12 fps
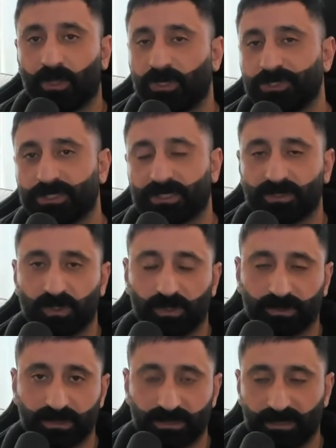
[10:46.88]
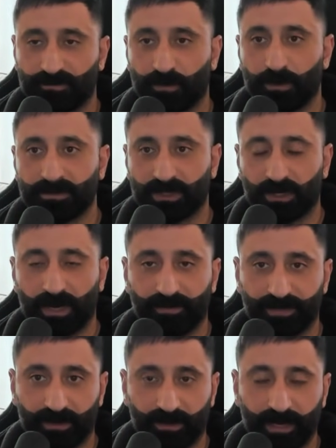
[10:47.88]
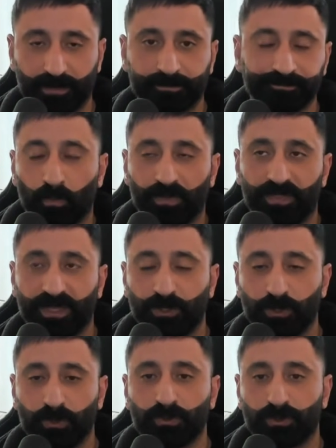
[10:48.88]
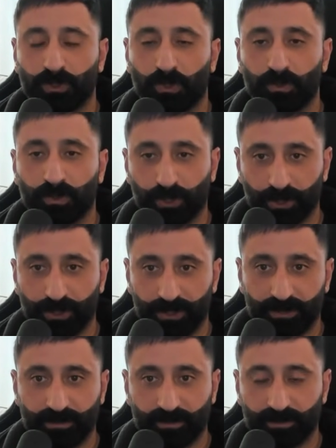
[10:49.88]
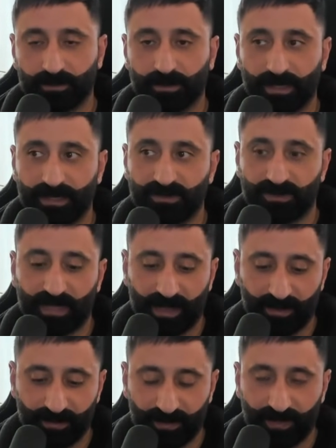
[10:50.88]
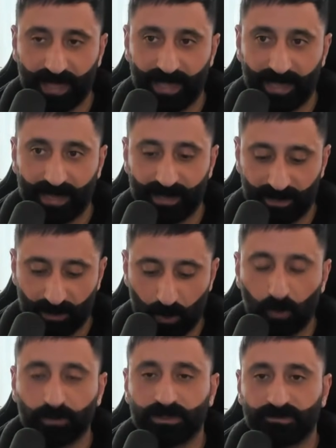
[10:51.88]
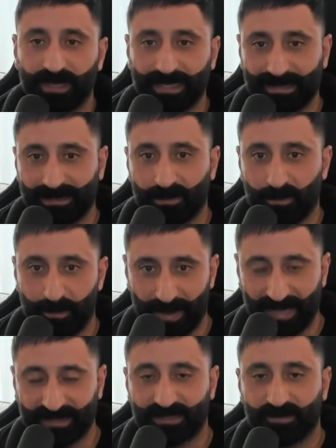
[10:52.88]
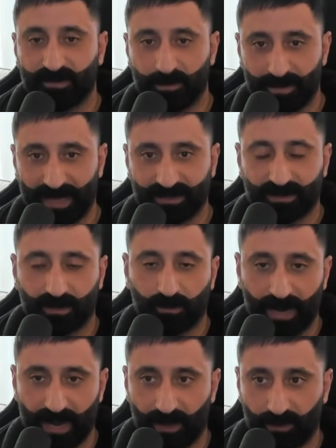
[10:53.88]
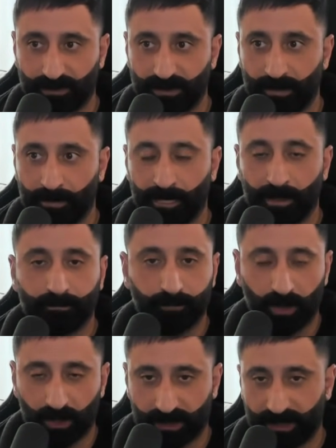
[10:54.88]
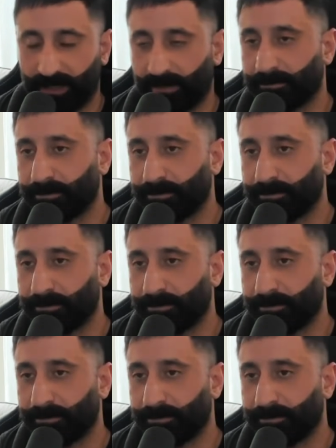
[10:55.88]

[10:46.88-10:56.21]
the largest consultancy firms are out there, right? What they do so good is that they cultivate the best of the best around marketing,